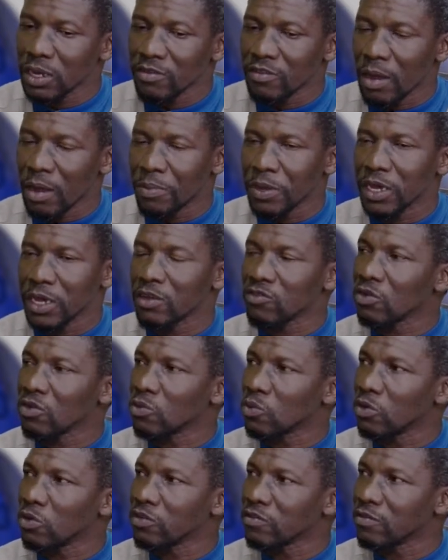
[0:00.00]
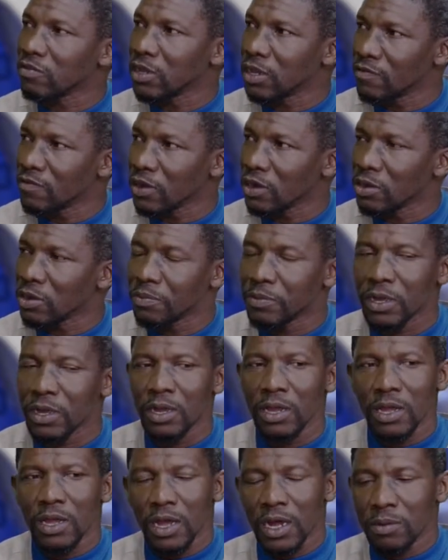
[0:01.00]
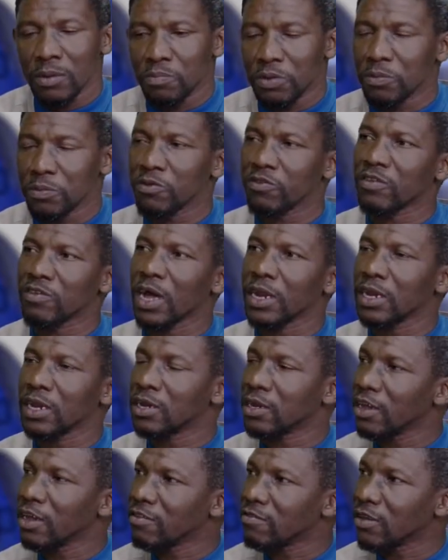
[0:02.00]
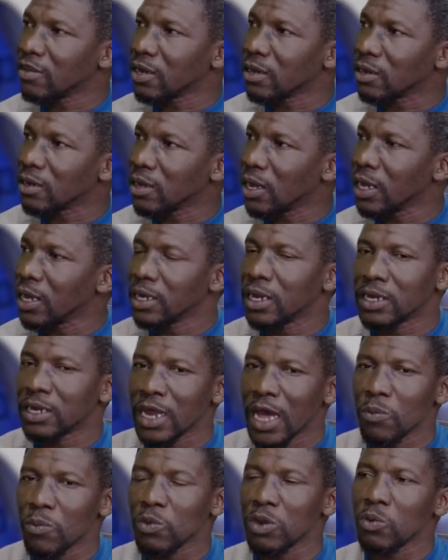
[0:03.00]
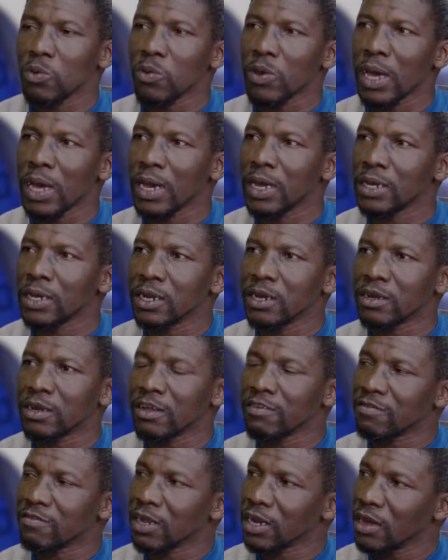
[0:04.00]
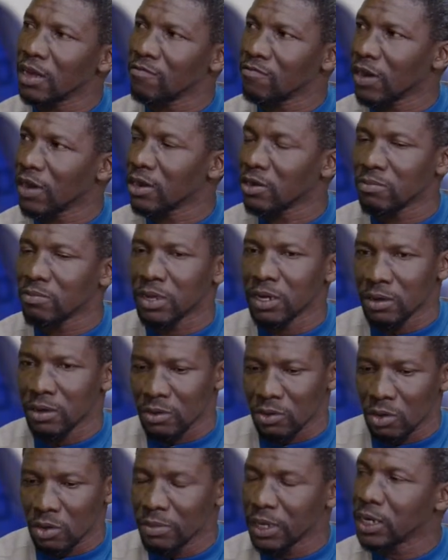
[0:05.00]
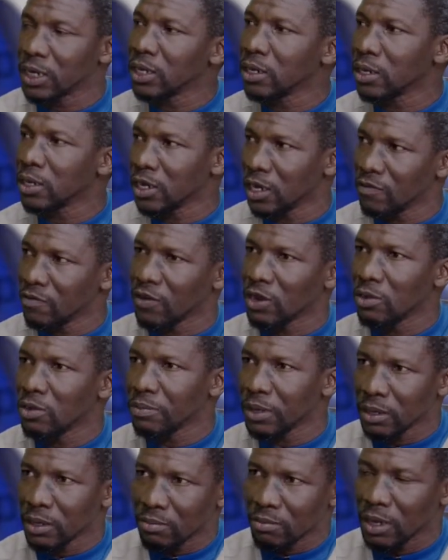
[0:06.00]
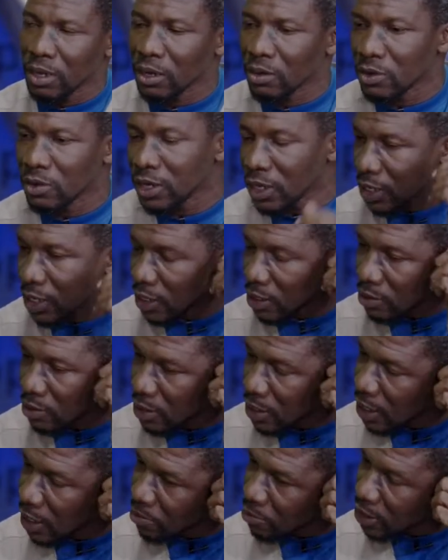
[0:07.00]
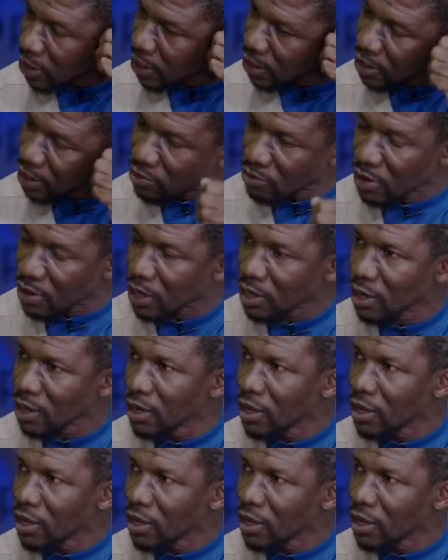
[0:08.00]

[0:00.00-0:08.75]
application was developed and people started testing, at the time when we were in the testing environment, normally in development, my colleague can get into that.